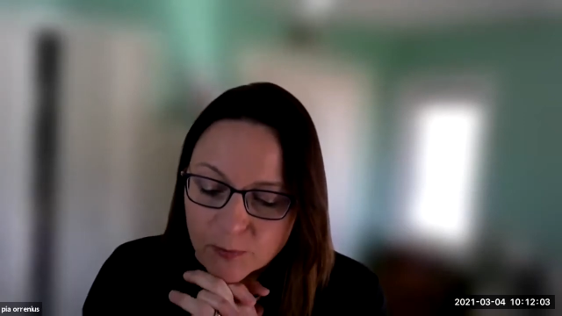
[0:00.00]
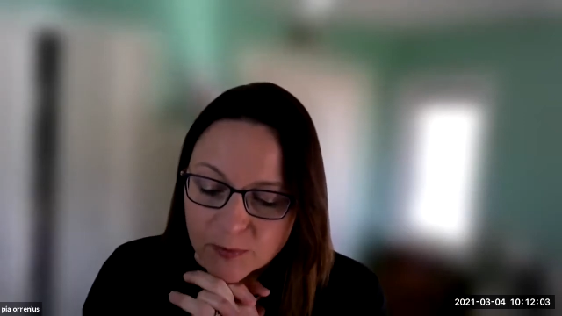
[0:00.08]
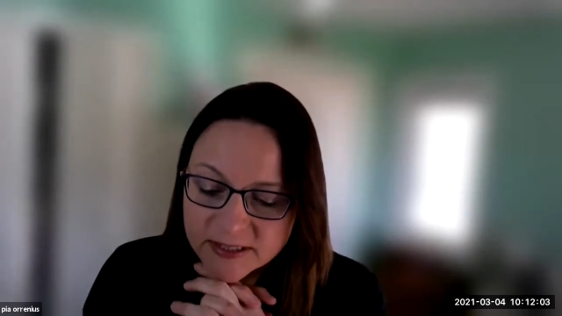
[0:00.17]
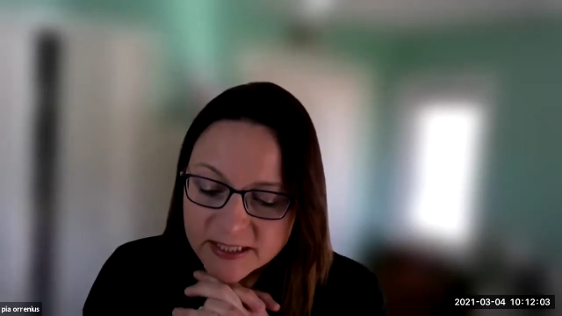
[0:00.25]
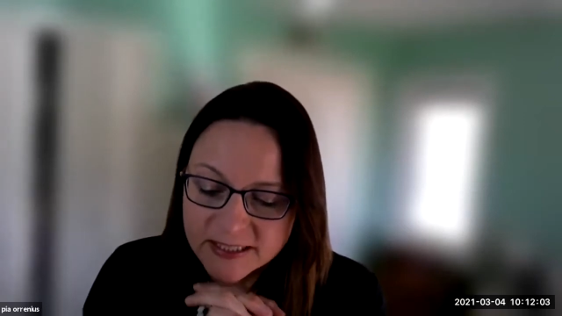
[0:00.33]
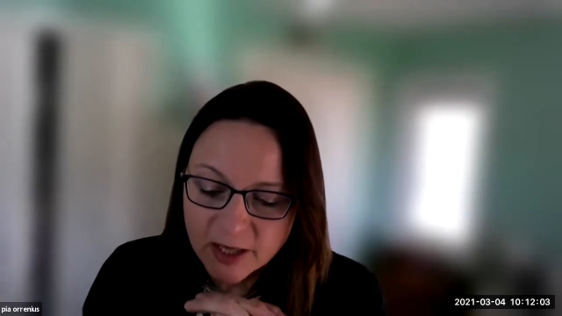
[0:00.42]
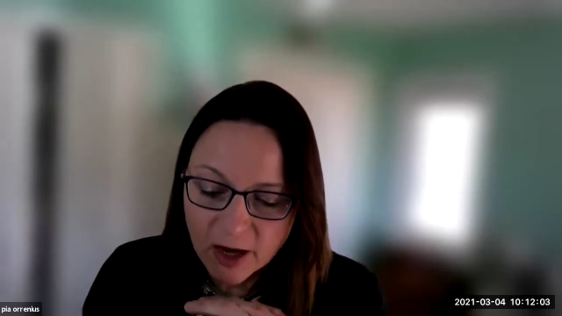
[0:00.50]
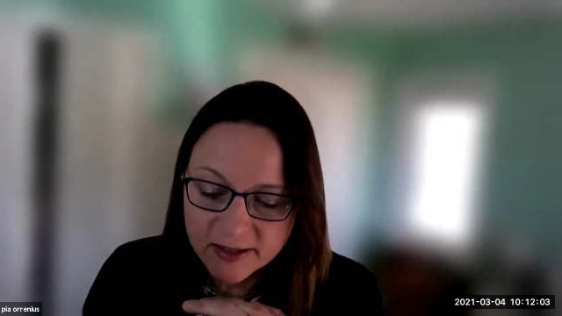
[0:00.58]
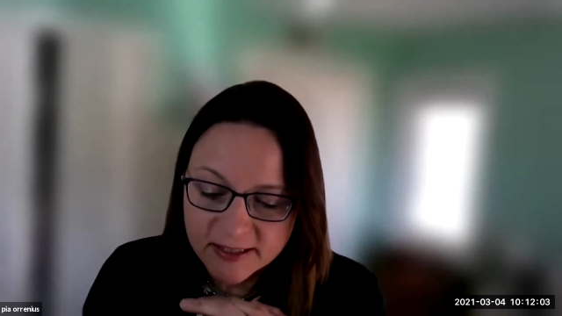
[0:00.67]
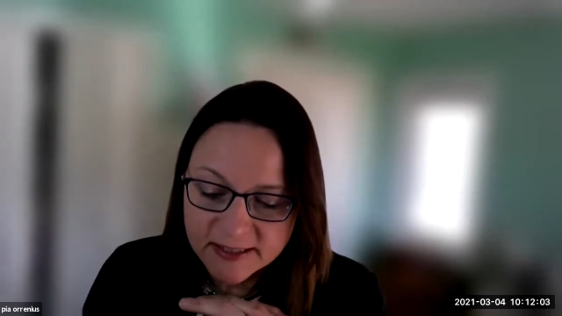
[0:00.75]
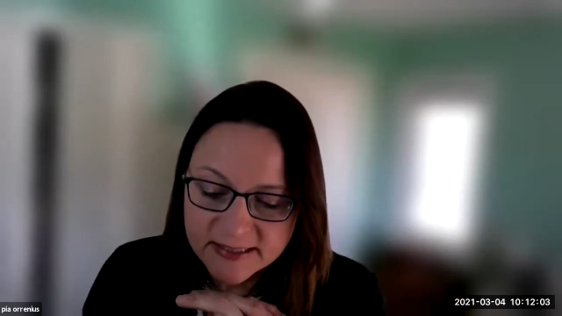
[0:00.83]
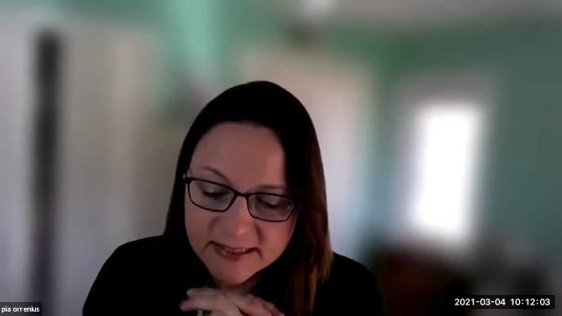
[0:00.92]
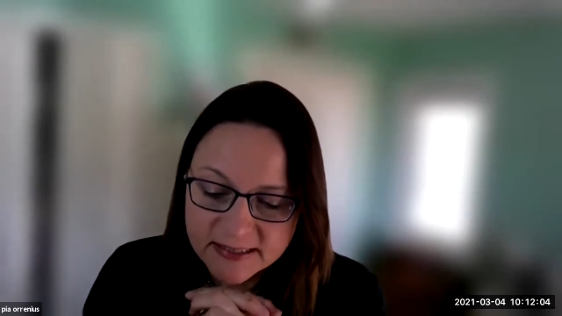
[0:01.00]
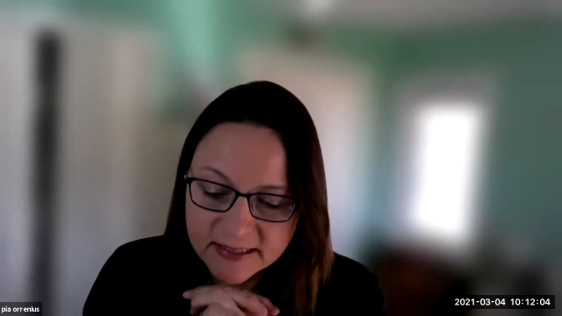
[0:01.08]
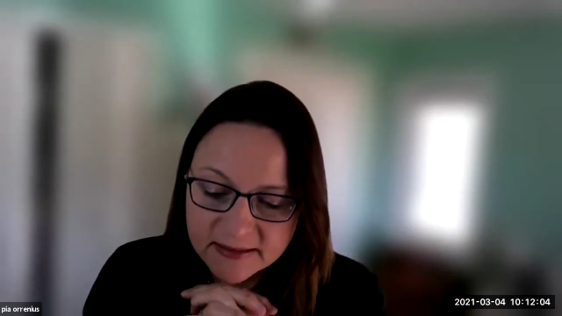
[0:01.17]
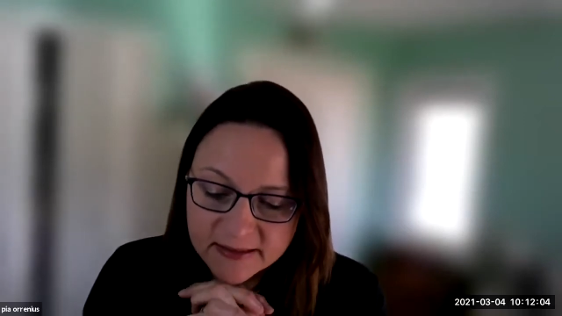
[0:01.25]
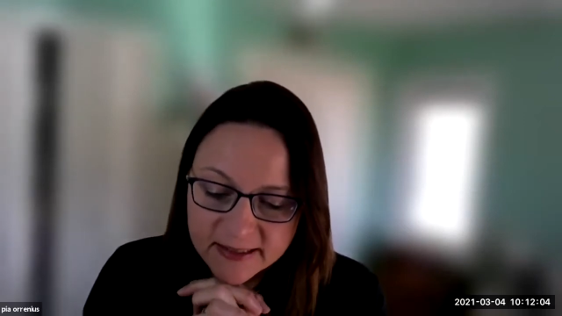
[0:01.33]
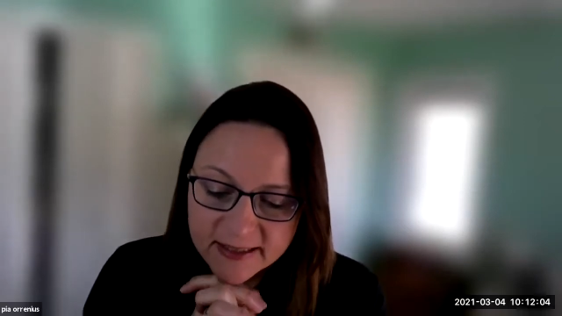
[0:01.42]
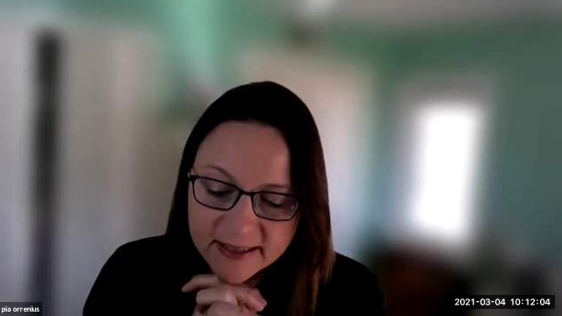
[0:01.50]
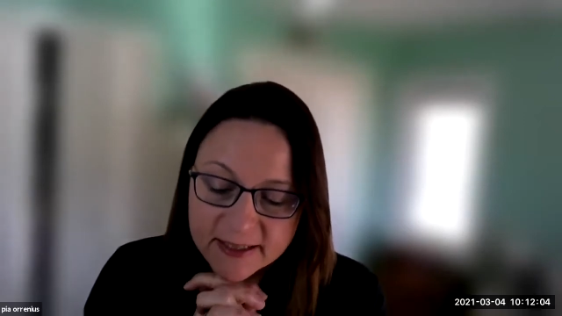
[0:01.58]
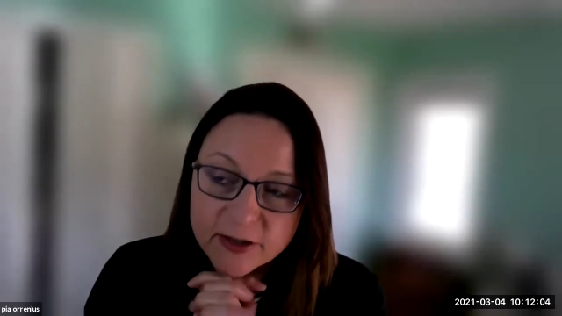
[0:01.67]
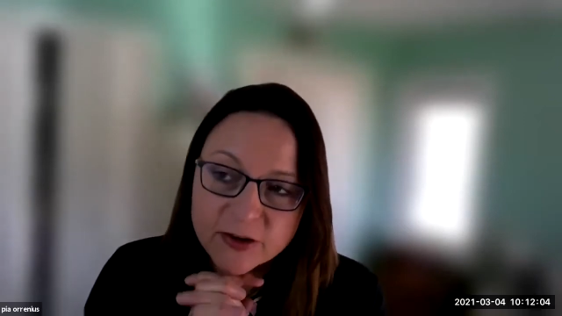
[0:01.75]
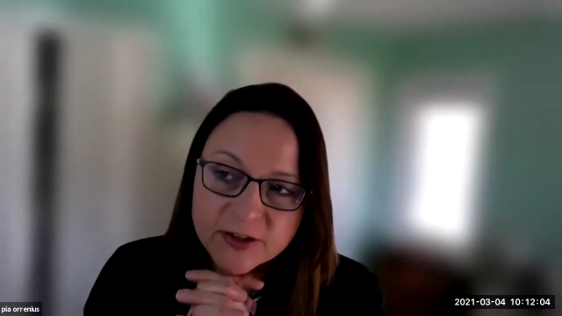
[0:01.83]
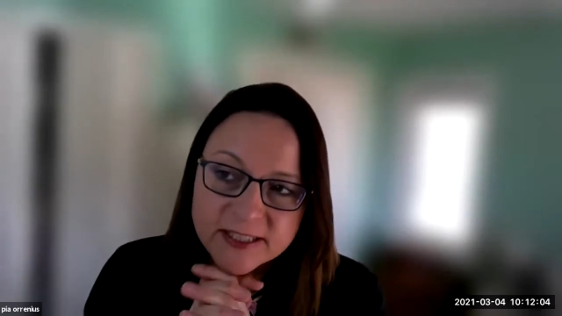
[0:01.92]
we just saw consistently
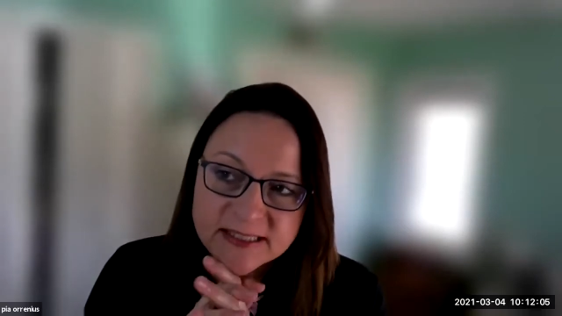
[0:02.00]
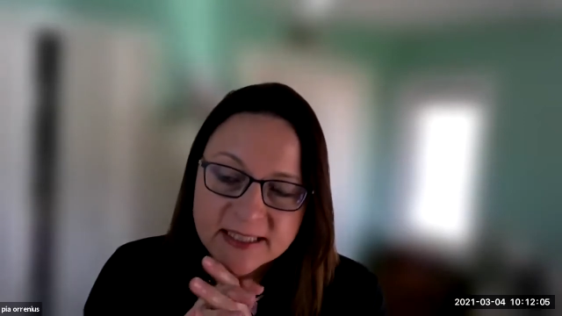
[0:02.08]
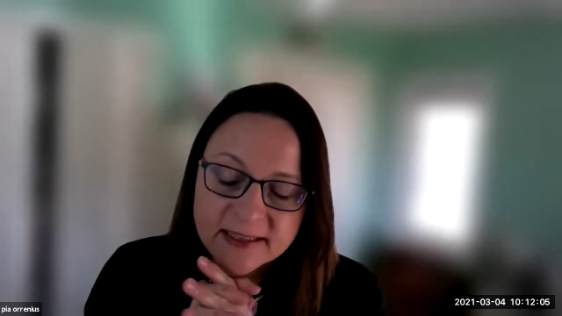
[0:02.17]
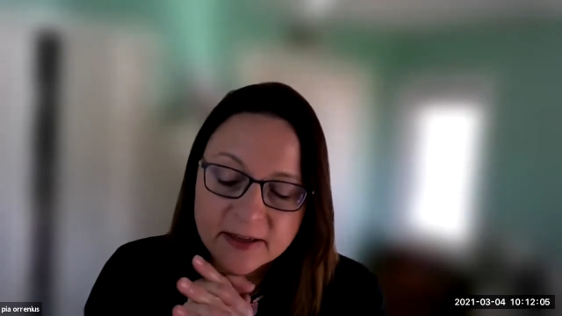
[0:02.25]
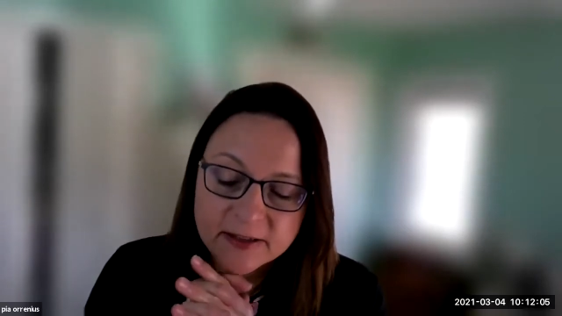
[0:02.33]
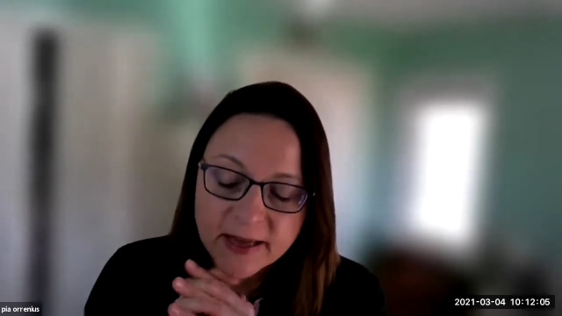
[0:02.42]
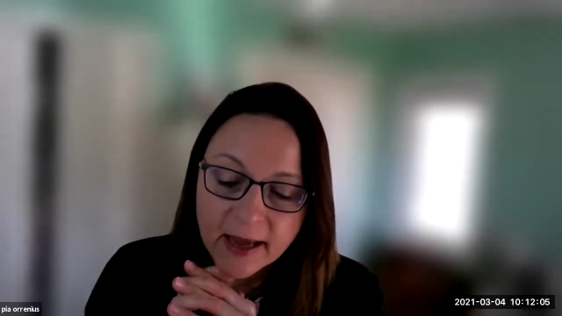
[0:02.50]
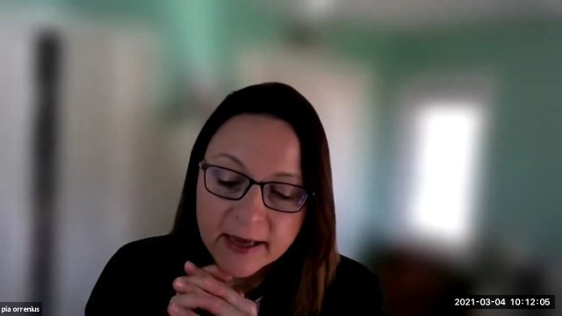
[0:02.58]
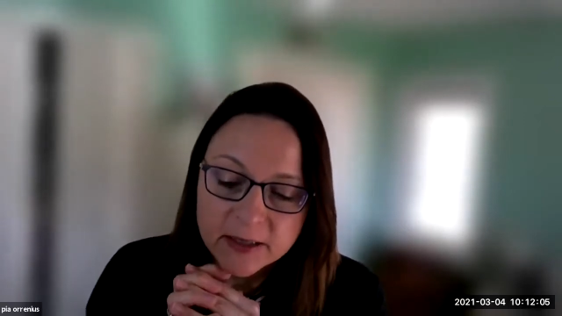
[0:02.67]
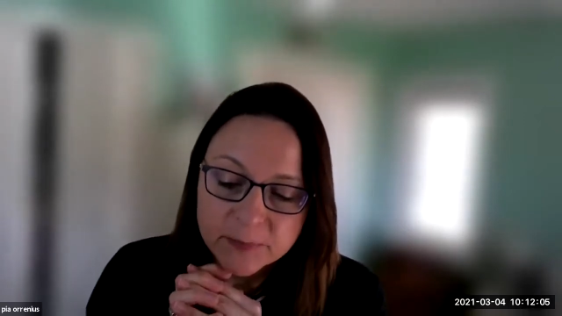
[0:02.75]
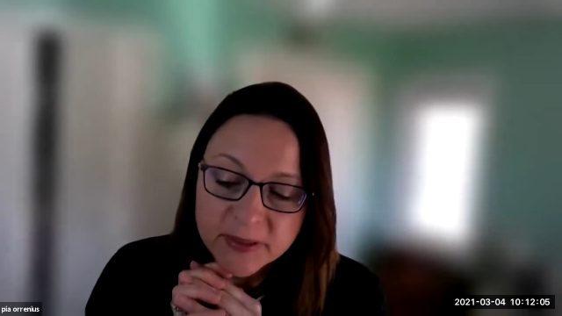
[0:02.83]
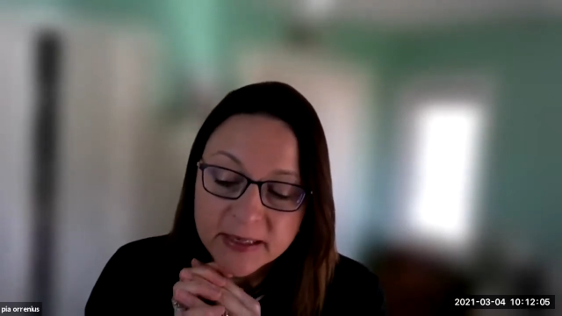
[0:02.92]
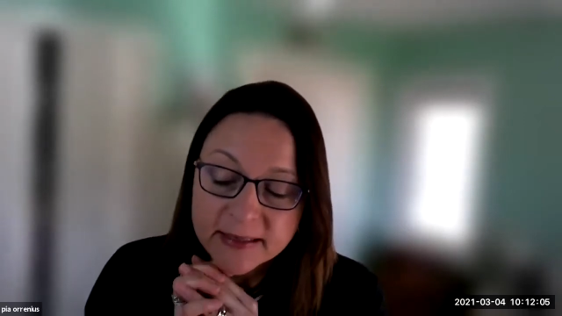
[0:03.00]
increasing undocumented